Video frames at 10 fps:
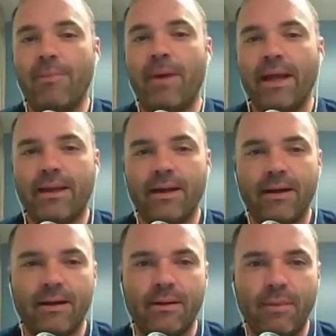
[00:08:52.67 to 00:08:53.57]
Mike
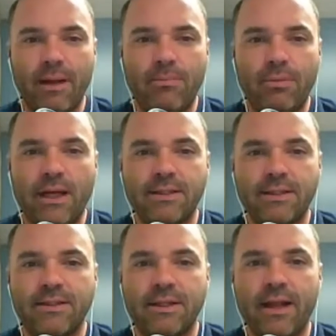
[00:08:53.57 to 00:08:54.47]

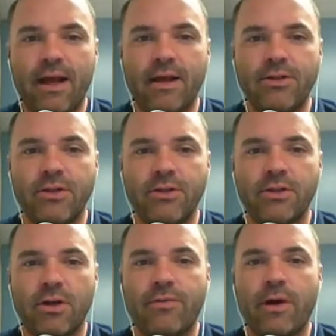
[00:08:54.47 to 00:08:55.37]
Blosky said that hydrogen
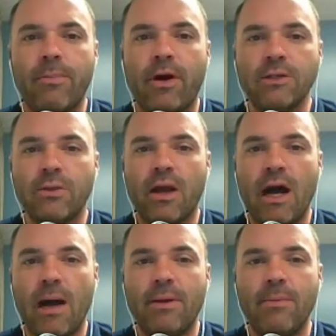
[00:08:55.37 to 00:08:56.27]
sulfide binds with
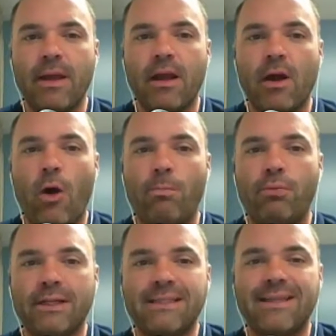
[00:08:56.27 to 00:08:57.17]
copper to make
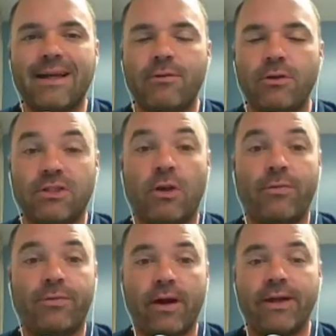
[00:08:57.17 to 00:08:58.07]
cupric
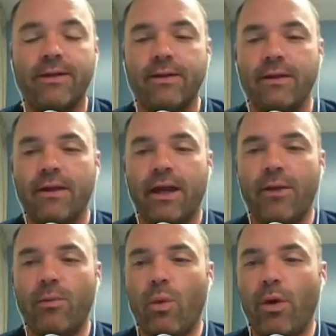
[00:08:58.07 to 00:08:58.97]
sulfide
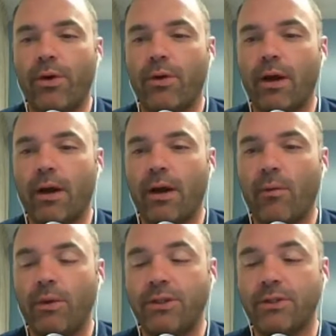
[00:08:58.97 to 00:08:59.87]
and water, which